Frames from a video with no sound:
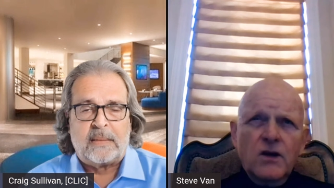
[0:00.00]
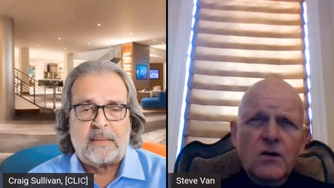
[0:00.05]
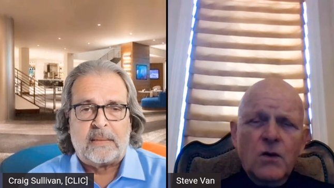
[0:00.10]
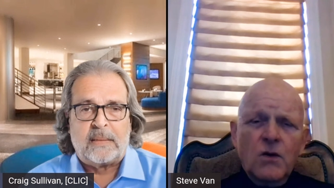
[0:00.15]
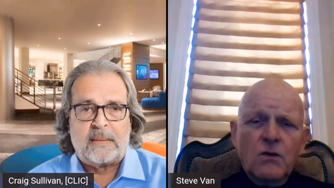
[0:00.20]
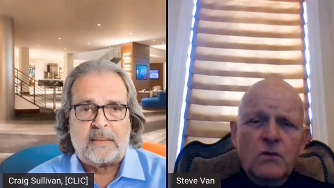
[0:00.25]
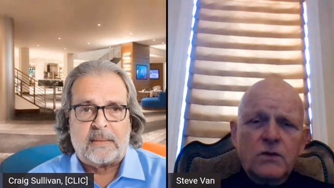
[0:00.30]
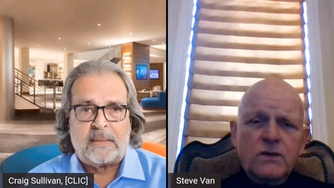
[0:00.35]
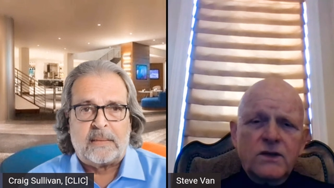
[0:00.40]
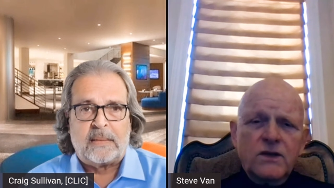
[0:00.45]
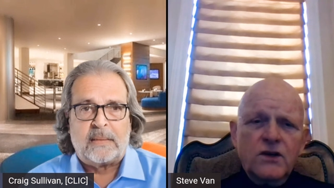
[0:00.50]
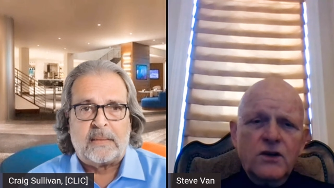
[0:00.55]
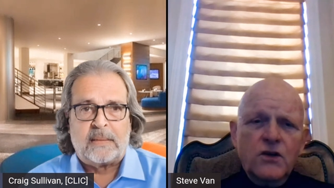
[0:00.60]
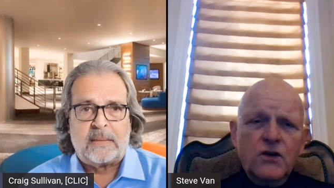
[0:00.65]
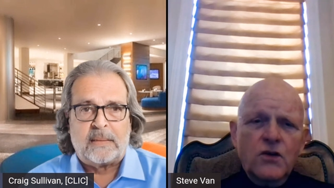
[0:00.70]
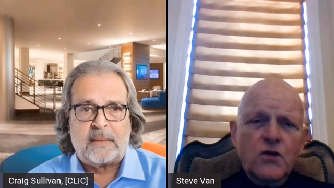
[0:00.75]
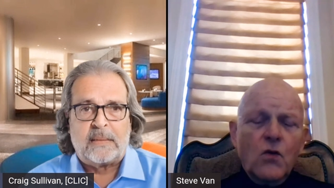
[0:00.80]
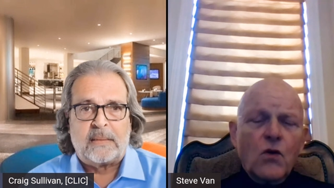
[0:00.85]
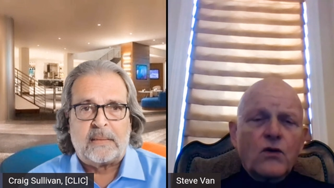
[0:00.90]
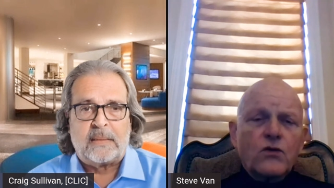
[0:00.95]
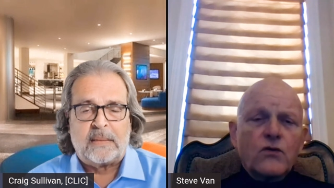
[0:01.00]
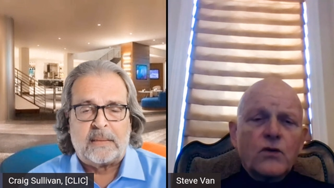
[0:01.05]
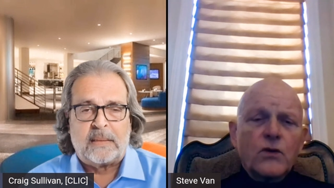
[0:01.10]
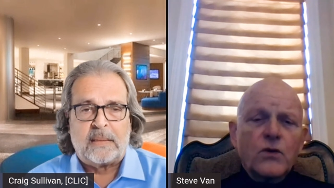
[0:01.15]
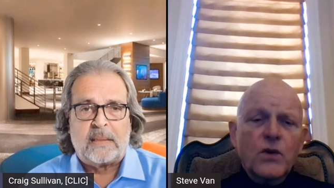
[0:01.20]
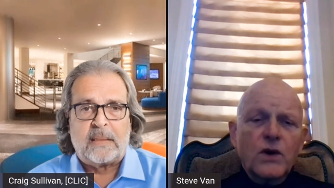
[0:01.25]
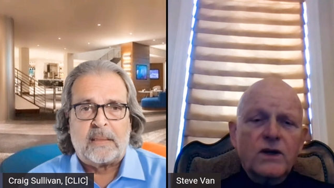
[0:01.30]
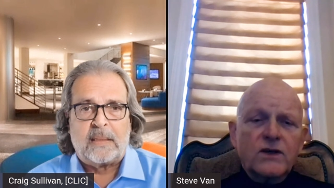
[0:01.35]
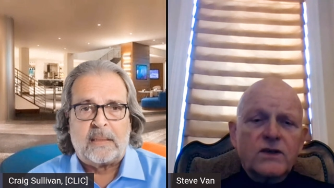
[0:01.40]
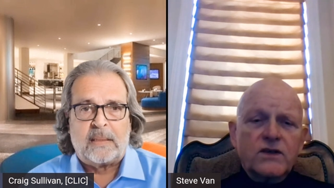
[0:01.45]
Speaker 1: you know, I was in New York
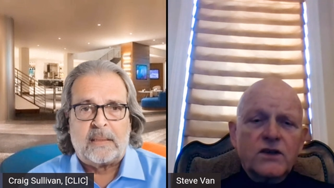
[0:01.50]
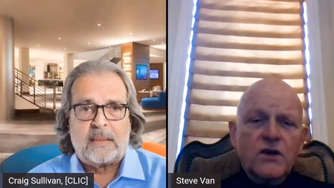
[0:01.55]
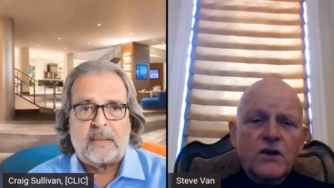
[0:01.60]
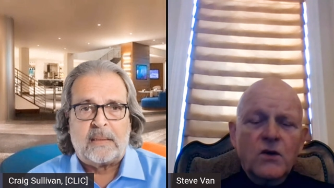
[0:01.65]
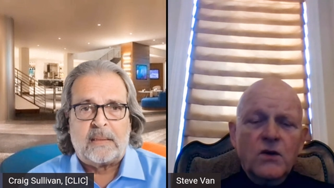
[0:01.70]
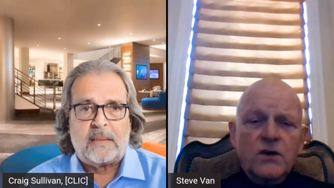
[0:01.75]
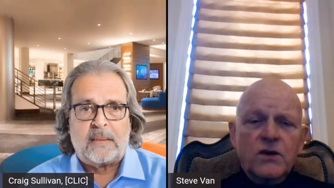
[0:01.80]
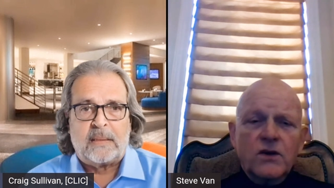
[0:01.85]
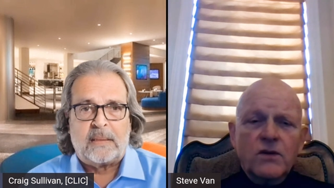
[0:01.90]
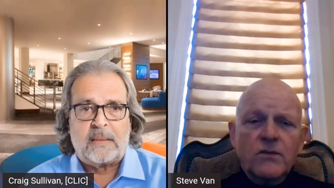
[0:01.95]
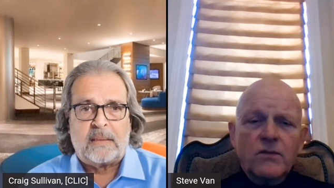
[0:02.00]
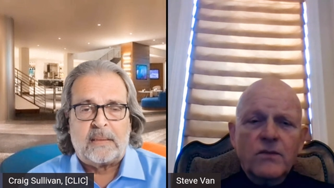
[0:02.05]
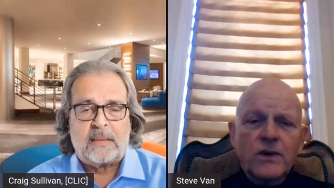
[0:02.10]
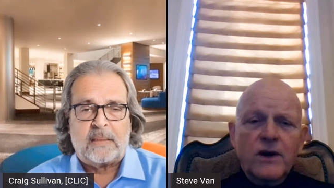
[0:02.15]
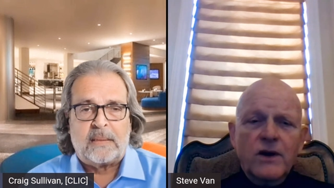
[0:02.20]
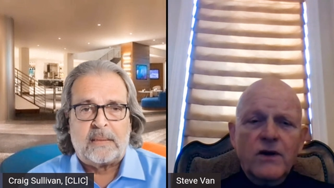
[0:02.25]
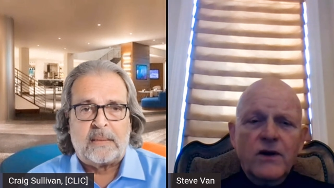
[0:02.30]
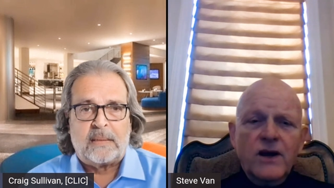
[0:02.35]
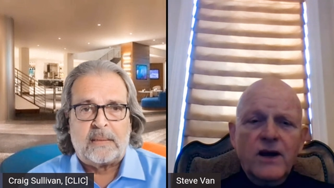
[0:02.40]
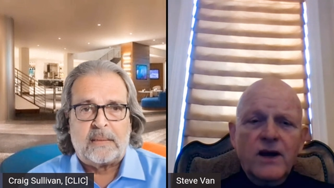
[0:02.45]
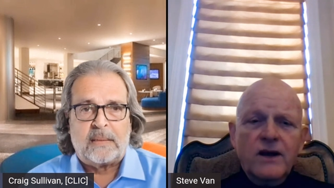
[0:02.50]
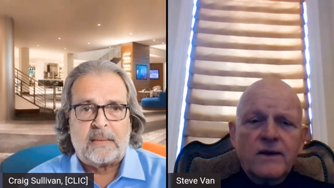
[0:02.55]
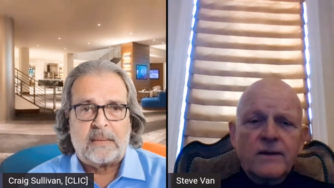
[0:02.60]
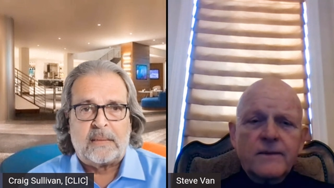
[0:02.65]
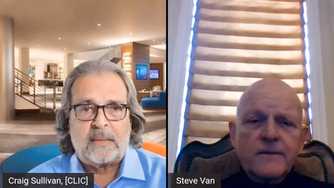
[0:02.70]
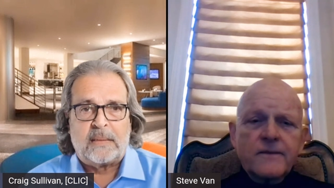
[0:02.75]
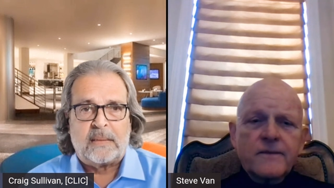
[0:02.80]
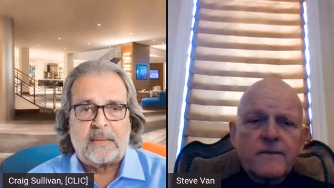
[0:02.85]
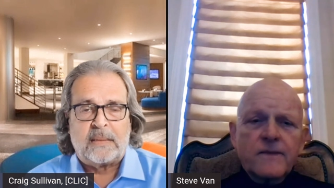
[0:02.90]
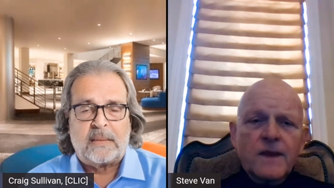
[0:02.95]
three weeks ago at the
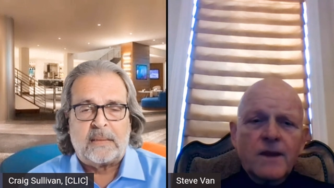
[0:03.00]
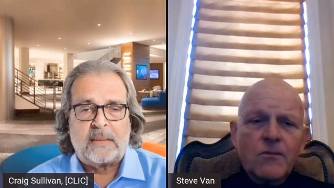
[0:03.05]
Marriott